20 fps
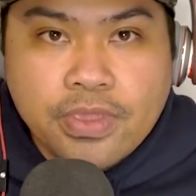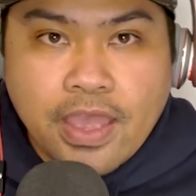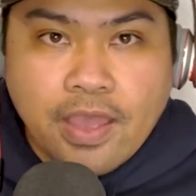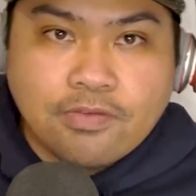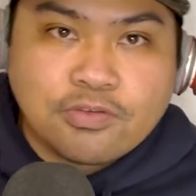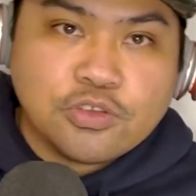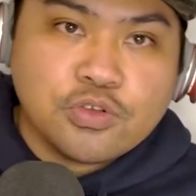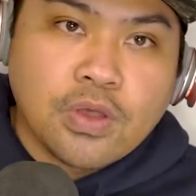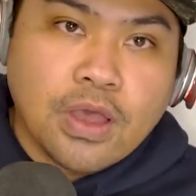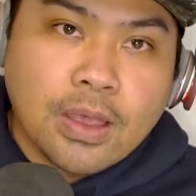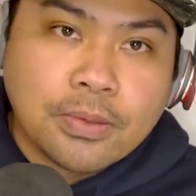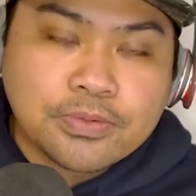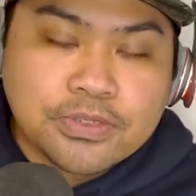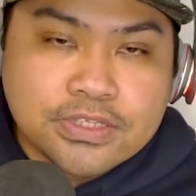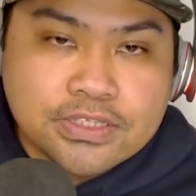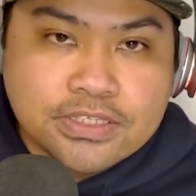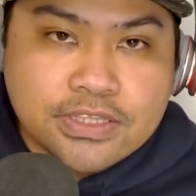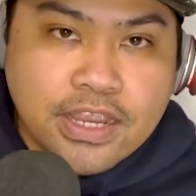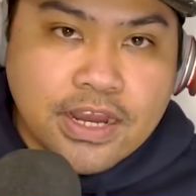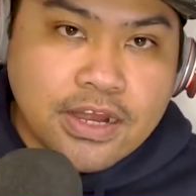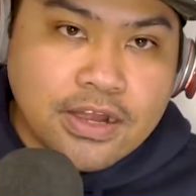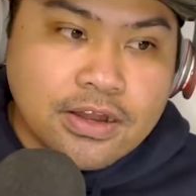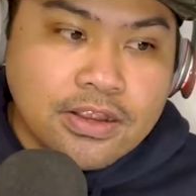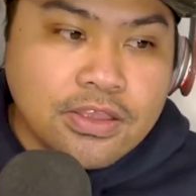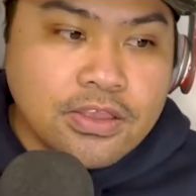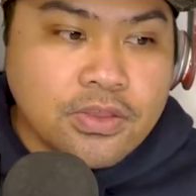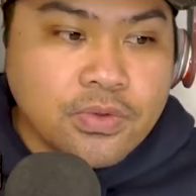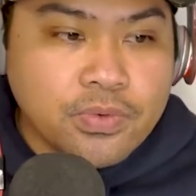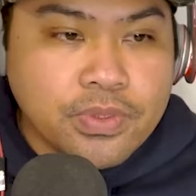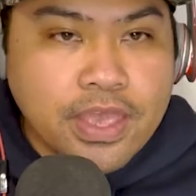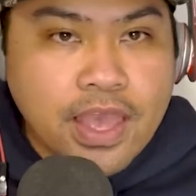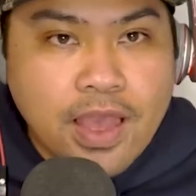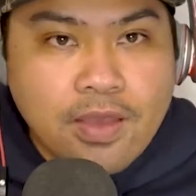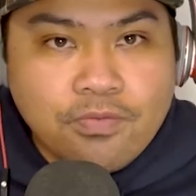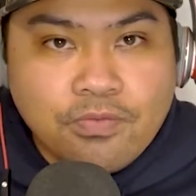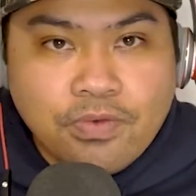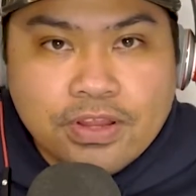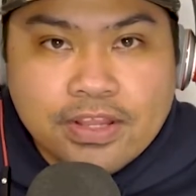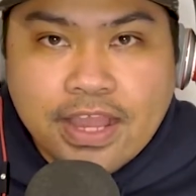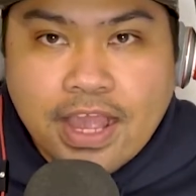have 2 options there. We
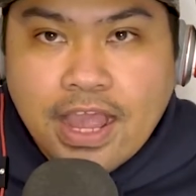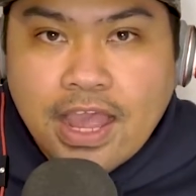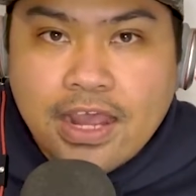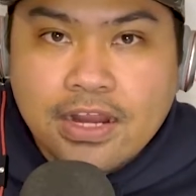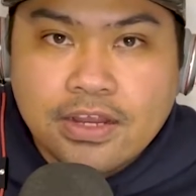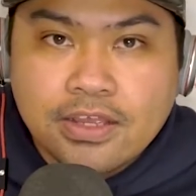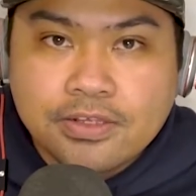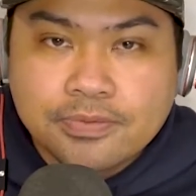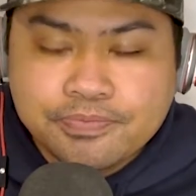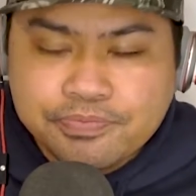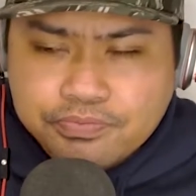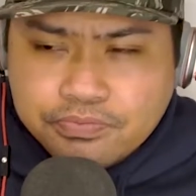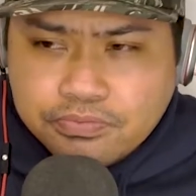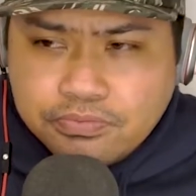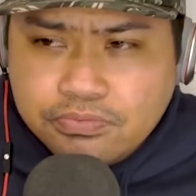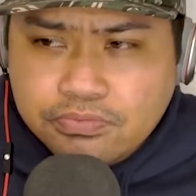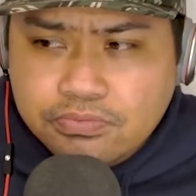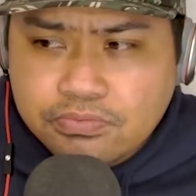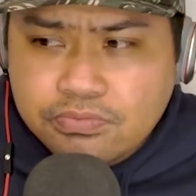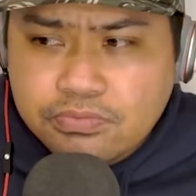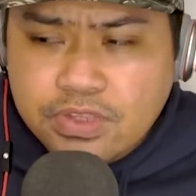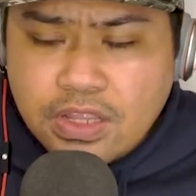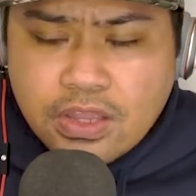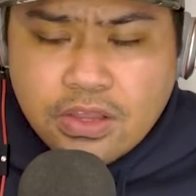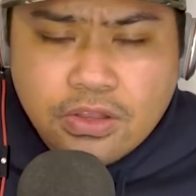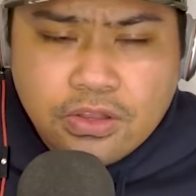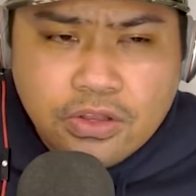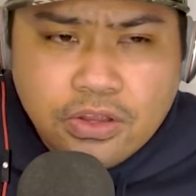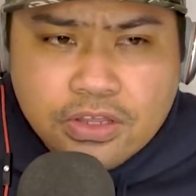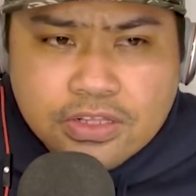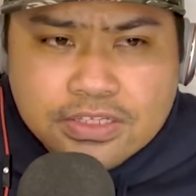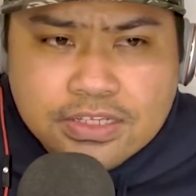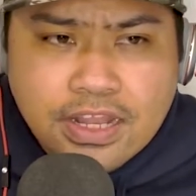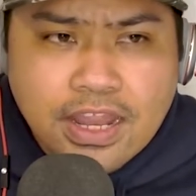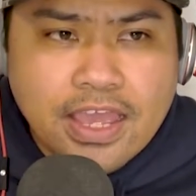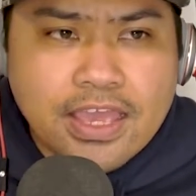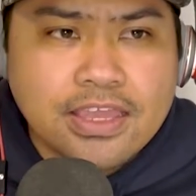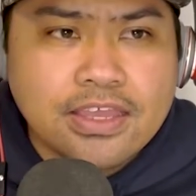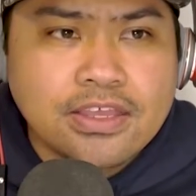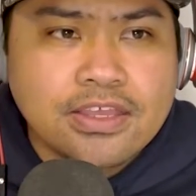have one that kind of looks
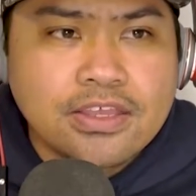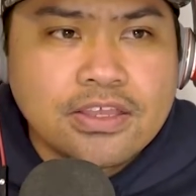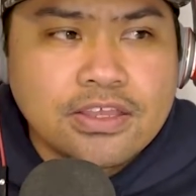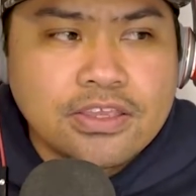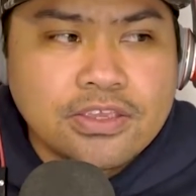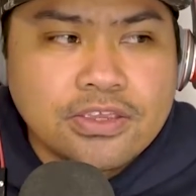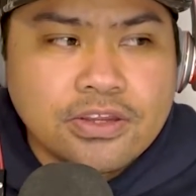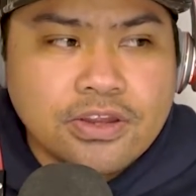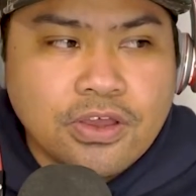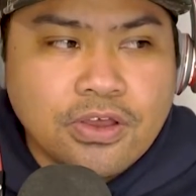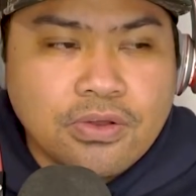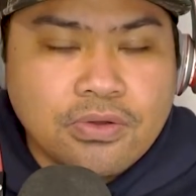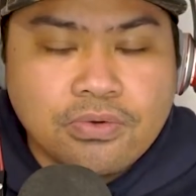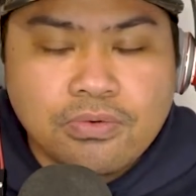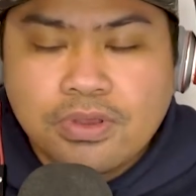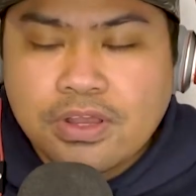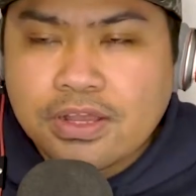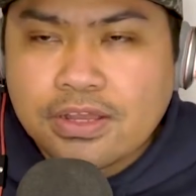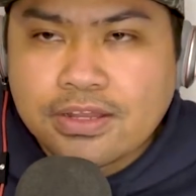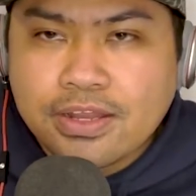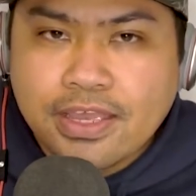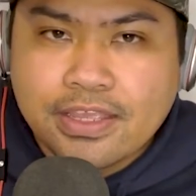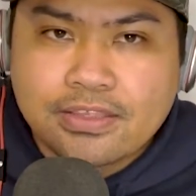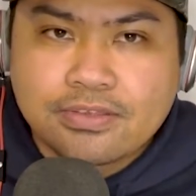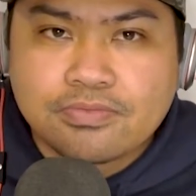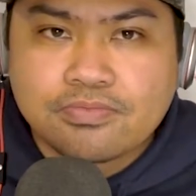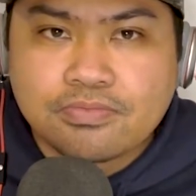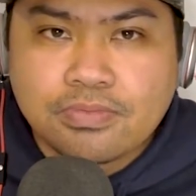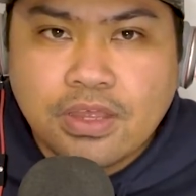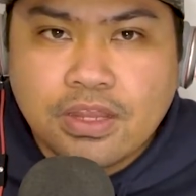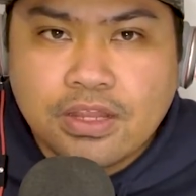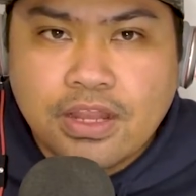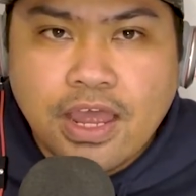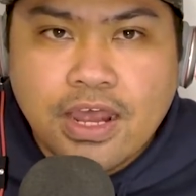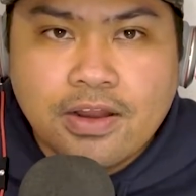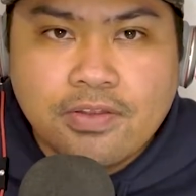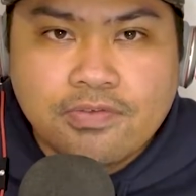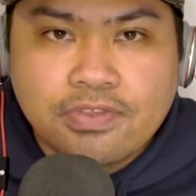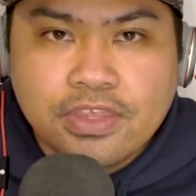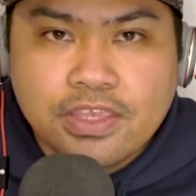like, like a
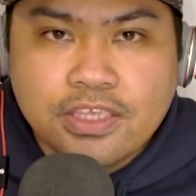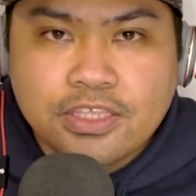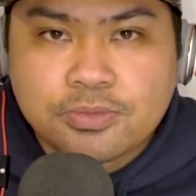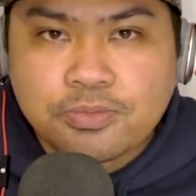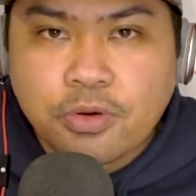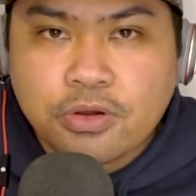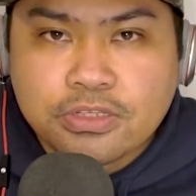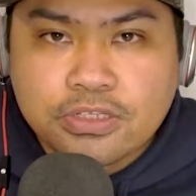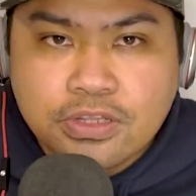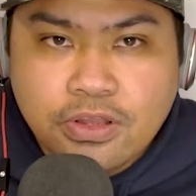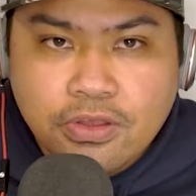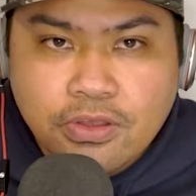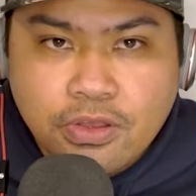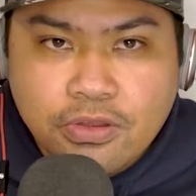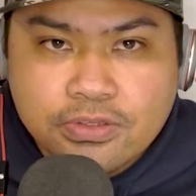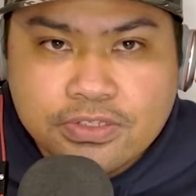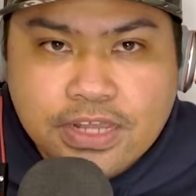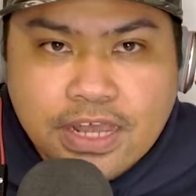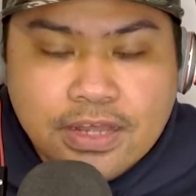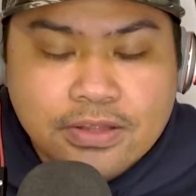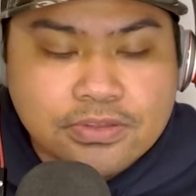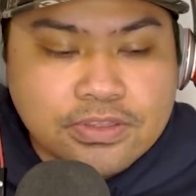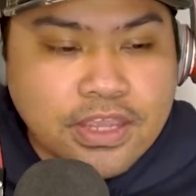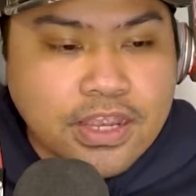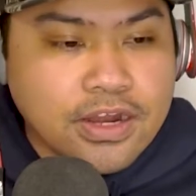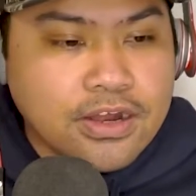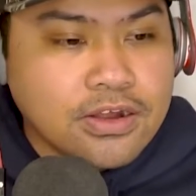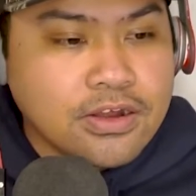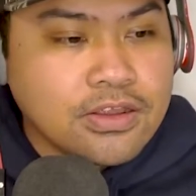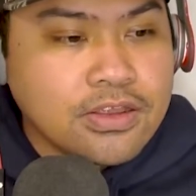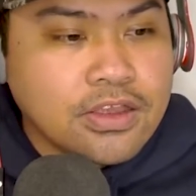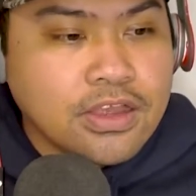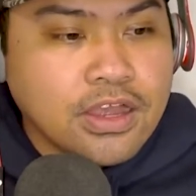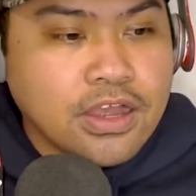lot of the sports logos out there.